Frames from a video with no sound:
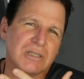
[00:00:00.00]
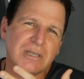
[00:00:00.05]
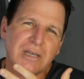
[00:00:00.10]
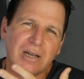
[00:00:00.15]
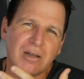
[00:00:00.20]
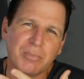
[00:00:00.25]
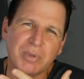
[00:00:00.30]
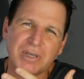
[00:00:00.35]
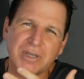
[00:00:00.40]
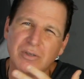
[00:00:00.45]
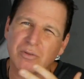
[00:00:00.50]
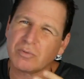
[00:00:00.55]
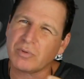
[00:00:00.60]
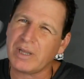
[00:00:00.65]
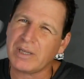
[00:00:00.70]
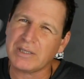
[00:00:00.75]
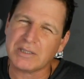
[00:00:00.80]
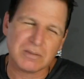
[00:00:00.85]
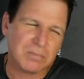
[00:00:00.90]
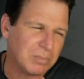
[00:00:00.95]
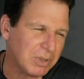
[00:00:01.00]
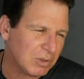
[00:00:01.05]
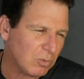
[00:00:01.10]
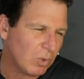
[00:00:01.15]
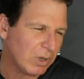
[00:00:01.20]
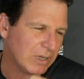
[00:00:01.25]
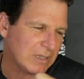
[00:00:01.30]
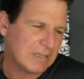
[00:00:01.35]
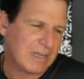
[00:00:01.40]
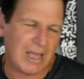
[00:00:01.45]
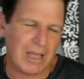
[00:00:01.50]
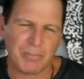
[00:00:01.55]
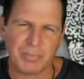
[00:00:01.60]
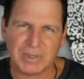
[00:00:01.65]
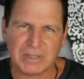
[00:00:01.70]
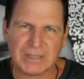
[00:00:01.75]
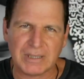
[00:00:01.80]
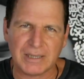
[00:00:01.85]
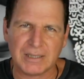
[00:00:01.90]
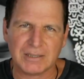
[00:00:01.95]
that are being raised by what has
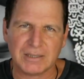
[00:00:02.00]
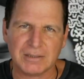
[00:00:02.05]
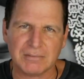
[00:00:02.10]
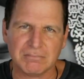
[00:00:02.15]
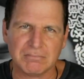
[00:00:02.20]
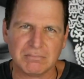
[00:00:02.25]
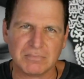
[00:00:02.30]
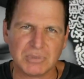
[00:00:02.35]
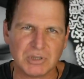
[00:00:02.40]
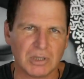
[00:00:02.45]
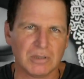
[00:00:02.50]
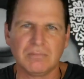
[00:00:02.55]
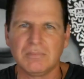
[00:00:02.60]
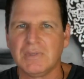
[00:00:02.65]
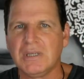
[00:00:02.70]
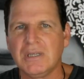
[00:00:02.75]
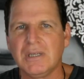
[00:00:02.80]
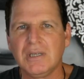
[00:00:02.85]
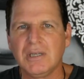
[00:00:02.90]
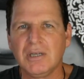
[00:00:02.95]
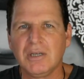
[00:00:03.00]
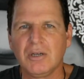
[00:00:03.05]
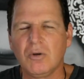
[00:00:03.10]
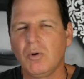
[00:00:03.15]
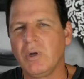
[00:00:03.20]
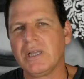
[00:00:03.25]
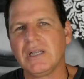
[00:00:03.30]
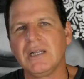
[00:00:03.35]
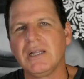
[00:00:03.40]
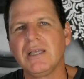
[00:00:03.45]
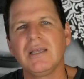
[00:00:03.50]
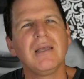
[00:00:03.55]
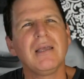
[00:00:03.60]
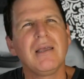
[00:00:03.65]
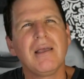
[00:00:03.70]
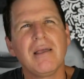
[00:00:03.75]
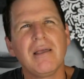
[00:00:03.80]
happened lately. So quickly,